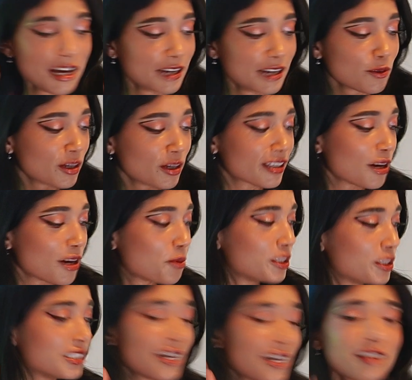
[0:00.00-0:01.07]
What can we
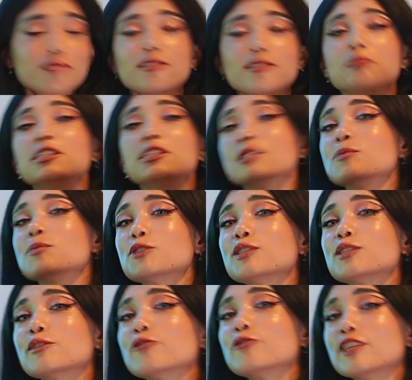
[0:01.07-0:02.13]
take from this
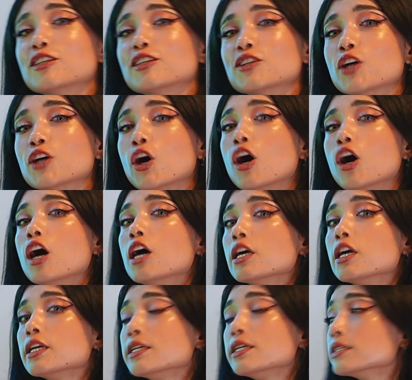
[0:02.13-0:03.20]
music video
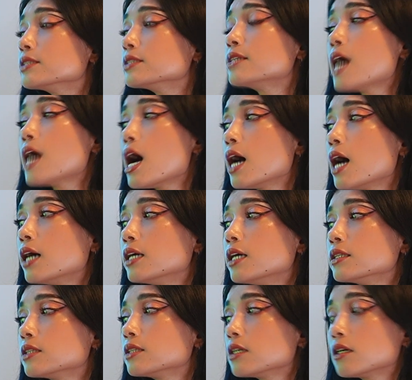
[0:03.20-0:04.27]
is
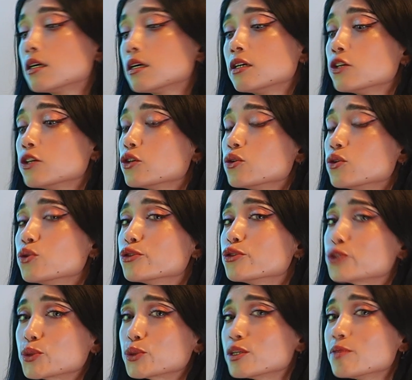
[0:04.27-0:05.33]
that you
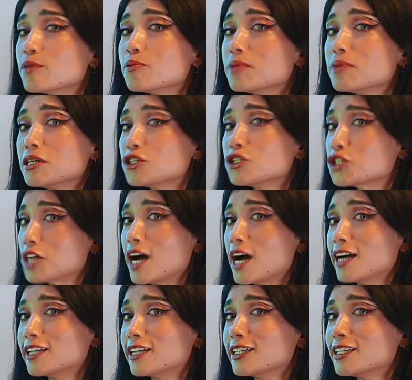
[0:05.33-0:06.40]
shouldn't be
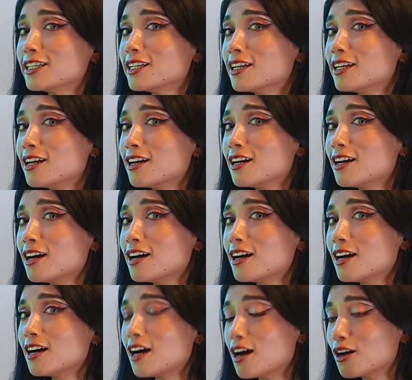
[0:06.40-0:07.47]
shy
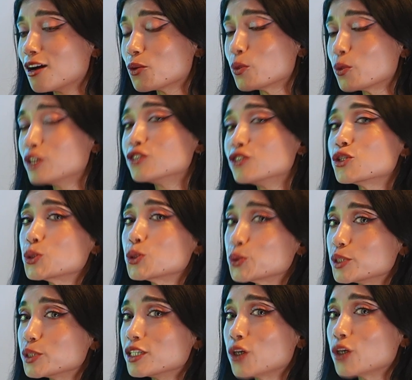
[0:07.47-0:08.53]
when
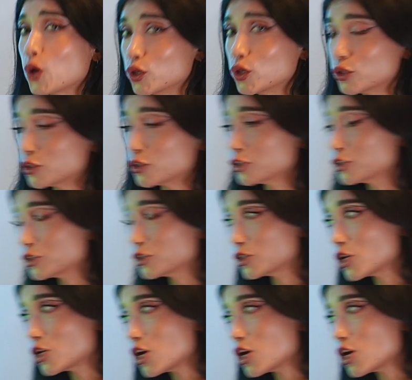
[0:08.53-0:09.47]
choosing colors,